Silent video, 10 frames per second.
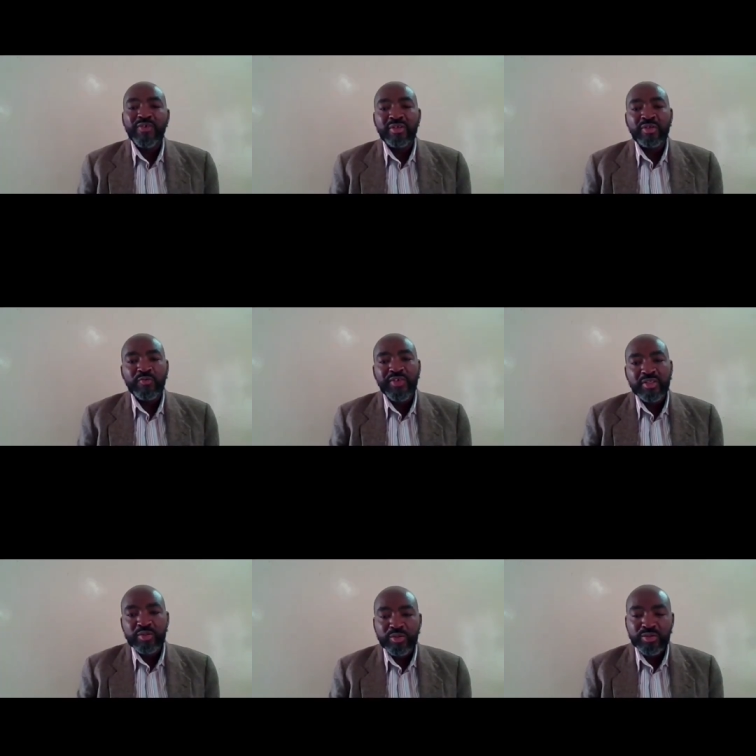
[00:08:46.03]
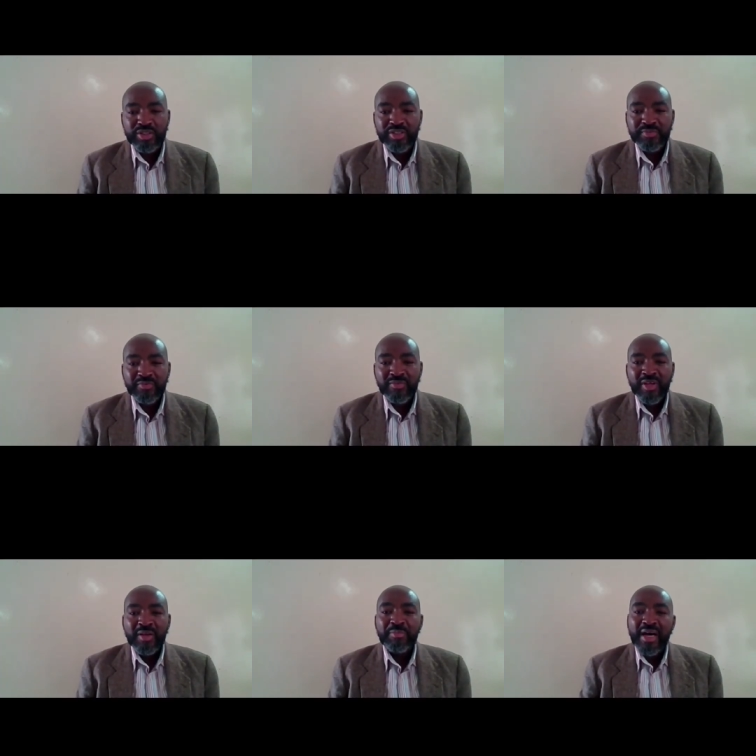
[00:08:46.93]
you feel good,
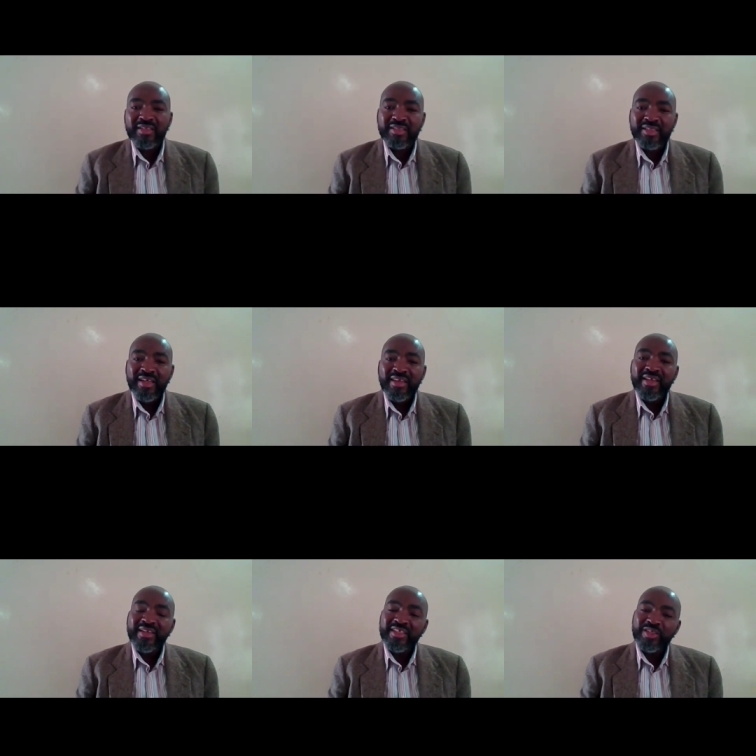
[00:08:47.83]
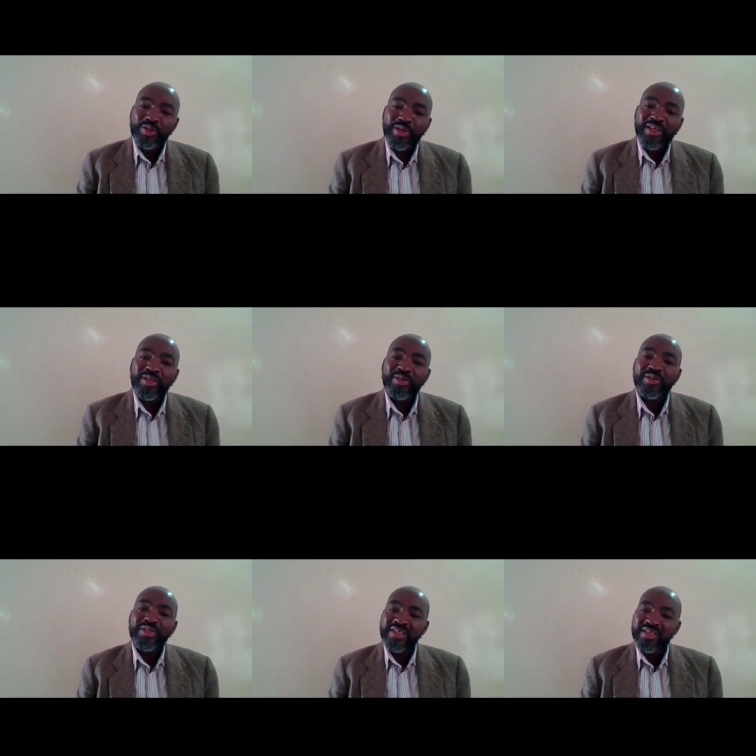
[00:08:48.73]
but they're destroying
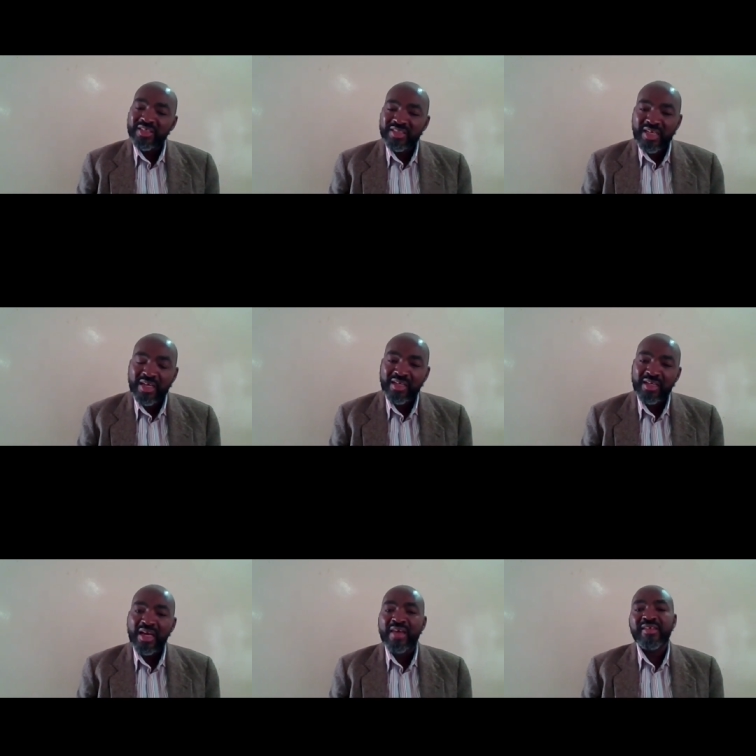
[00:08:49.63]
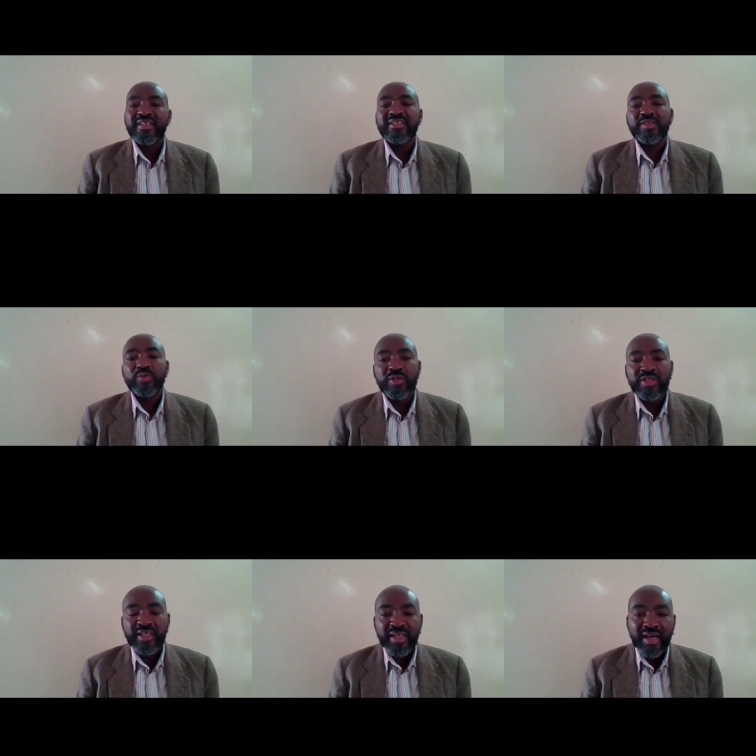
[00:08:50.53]
you in return. And this is
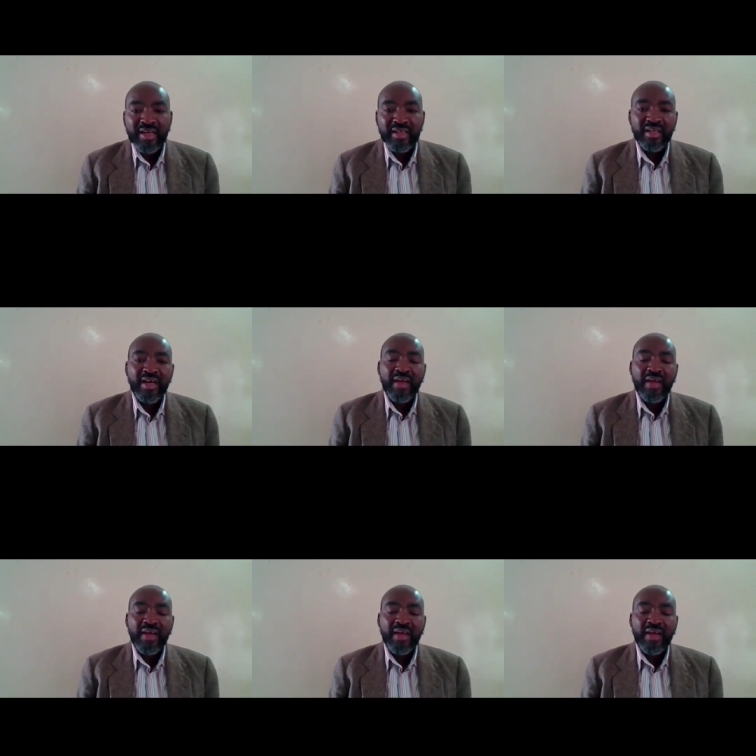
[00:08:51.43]
what they are,